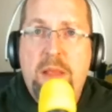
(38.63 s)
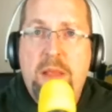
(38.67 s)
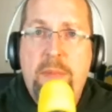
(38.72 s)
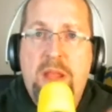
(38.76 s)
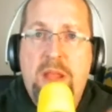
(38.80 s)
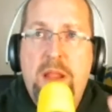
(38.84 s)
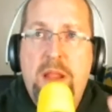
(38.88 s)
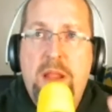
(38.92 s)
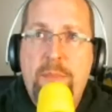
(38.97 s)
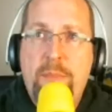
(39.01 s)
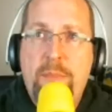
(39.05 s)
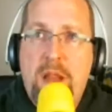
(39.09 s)
Let me,
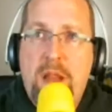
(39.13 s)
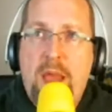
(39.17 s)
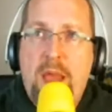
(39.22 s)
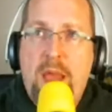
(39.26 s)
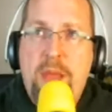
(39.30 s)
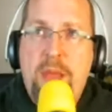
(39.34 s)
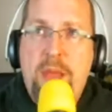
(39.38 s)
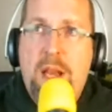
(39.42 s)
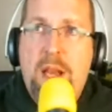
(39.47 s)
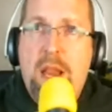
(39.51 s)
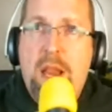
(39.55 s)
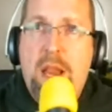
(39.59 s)
let me let
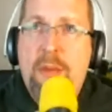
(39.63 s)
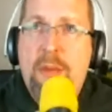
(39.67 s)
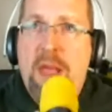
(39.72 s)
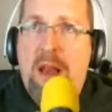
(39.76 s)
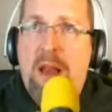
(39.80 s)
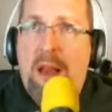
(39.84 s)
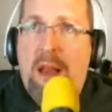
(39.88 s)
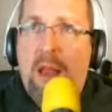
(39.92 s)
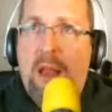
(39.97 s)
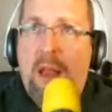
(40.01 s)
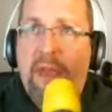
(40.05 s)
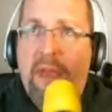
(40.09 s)
me let me
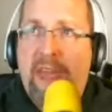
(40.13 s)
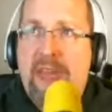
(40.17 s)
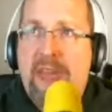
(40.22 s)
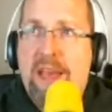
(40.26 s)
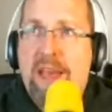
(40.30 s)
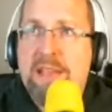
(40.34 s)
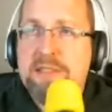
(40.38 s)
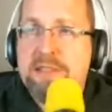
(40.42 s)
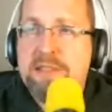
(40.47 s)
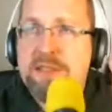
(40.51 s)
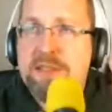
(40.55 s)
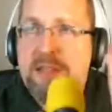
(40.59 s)
let me
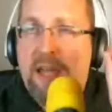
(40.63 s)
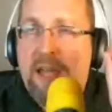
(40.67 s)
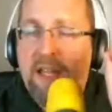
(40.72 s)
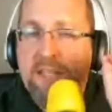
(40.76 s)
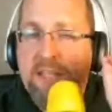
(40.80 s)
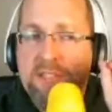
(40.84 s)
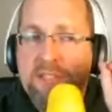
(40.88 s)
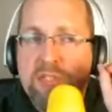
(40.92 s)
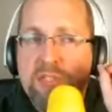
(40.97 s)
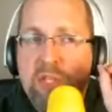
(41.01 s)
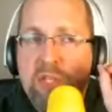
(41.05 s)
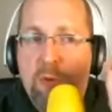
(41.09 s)
guess. That
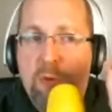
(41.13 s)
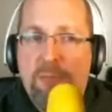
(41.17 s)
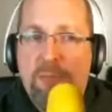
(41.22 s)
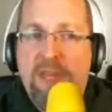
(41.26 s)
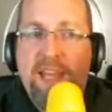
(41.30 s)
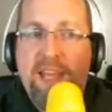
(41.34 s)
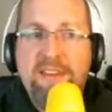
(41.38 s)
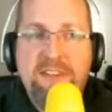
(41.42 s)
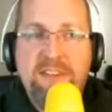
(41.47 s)
is your pick